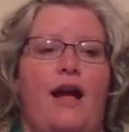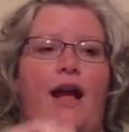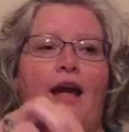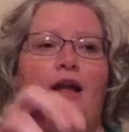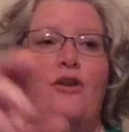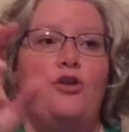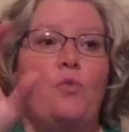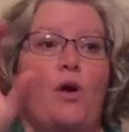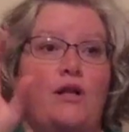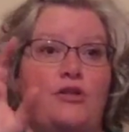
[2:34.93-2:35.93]
And you
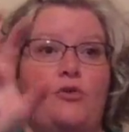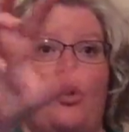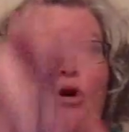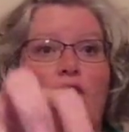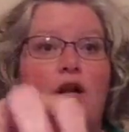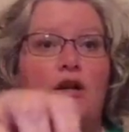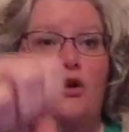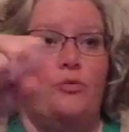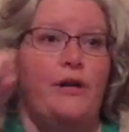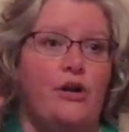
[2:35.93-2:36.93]
want to hook a
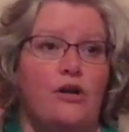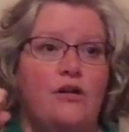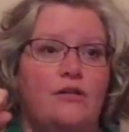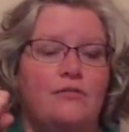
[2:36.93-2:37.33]
reader,